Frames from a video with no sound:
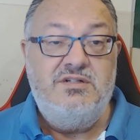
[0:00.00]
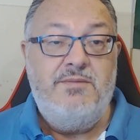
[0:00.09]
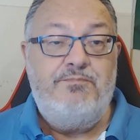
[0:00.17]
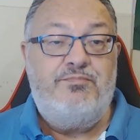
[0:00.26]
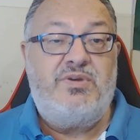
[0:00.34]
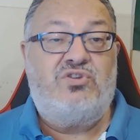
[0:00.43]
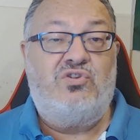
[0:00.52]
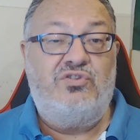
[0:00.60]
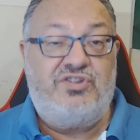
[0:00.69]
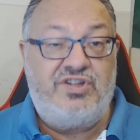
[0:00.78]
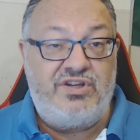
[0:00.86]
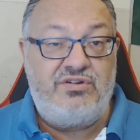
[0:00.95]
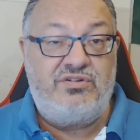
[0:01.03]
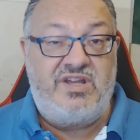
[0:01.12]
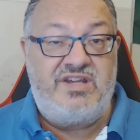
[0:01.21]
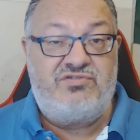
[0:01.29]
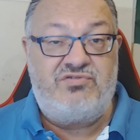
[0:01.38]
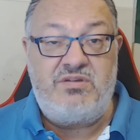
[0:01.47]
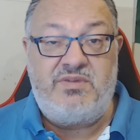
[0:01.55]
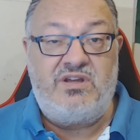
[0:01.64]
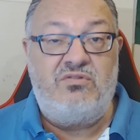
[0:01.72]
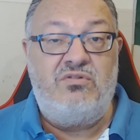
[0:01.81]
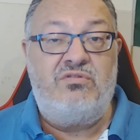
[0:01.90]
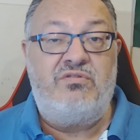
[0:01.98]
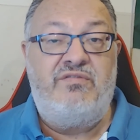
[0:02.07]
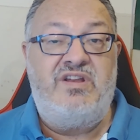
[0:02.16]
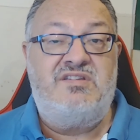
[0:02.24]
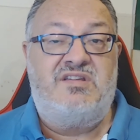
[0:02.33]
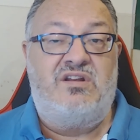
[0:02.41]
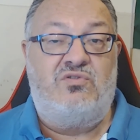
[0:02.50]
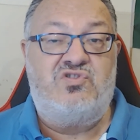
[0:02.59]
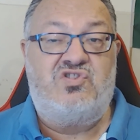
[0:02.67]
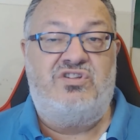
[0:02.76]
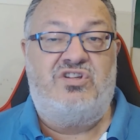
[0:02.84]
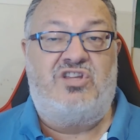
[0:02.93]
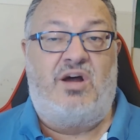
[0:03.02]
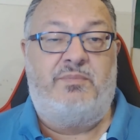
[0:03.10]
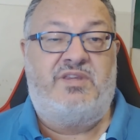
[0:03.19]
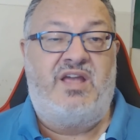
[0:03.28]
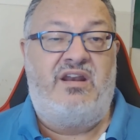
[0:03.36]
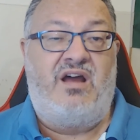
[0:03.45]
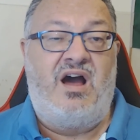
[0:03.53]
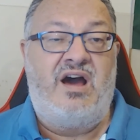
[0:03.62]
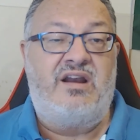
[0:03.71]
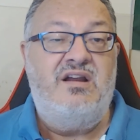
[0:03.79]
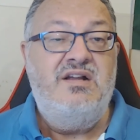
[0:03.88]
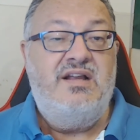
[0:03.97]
But to continue daydreaming, Google reveals that also in the top 10 are